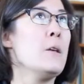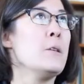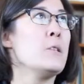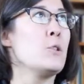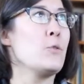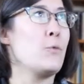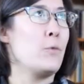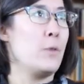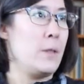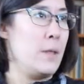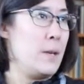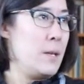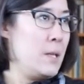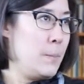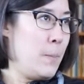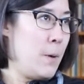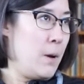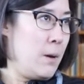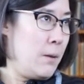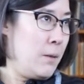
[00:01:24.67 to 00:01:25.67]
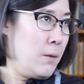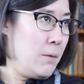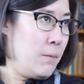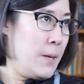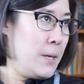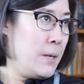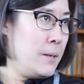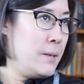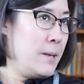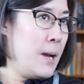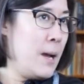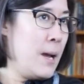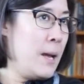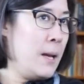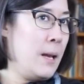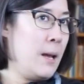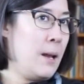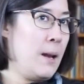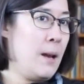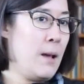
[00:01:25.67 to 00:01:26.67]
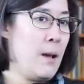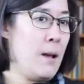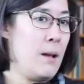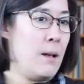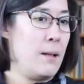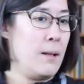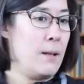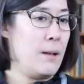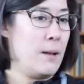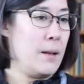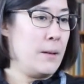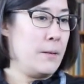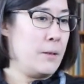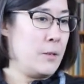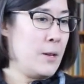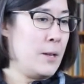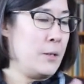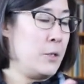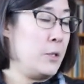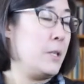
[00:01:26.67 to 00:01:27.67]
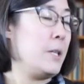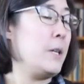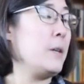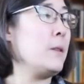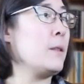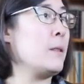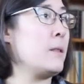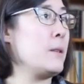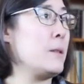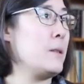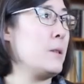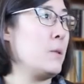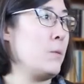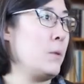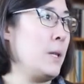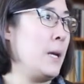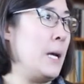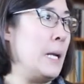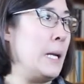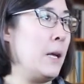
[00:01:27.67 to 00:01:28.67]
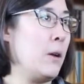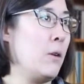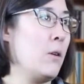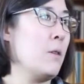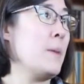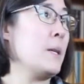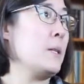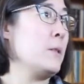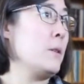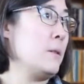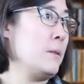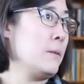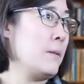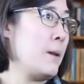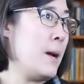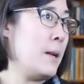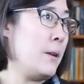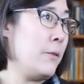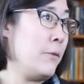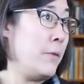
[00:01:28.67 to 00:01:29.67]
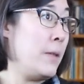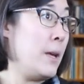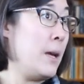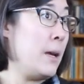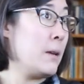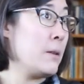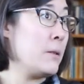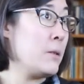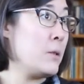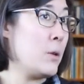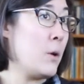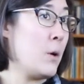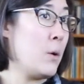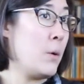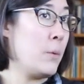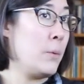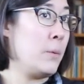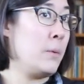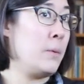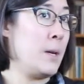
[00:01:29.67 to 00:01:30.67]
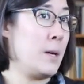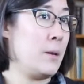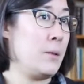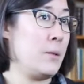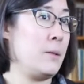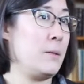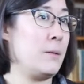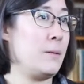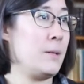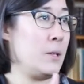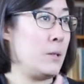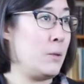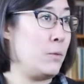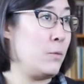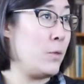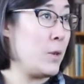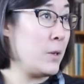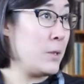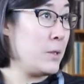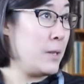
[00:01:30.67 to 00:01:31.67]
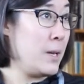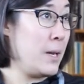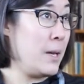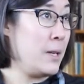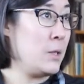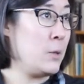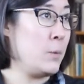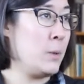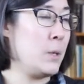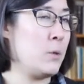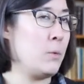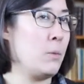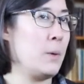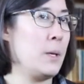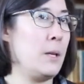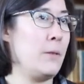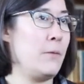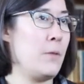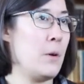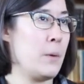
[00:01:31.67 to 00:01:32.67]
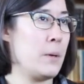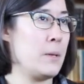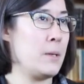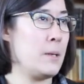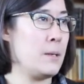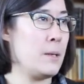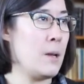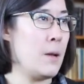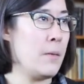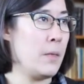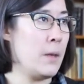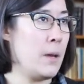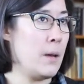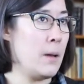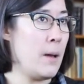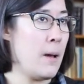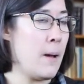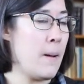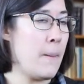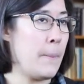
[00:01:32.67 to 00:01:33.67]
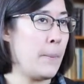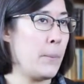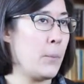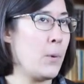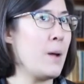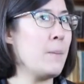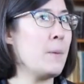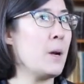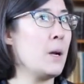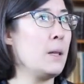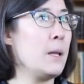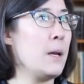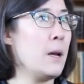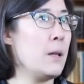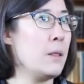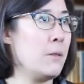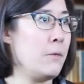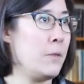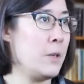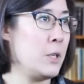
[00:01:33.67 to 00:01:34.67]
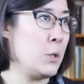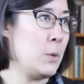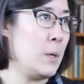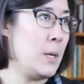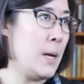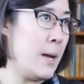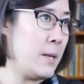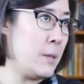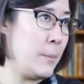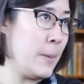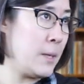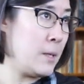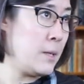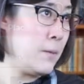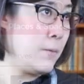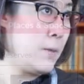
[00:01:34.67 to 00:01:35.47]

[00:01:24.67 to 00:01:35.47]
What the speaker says: So for this part of the redesign, and I should tell you that this is really an incremental kind of thing. So there's this first stage which really focuses on the primarily on the visual aspects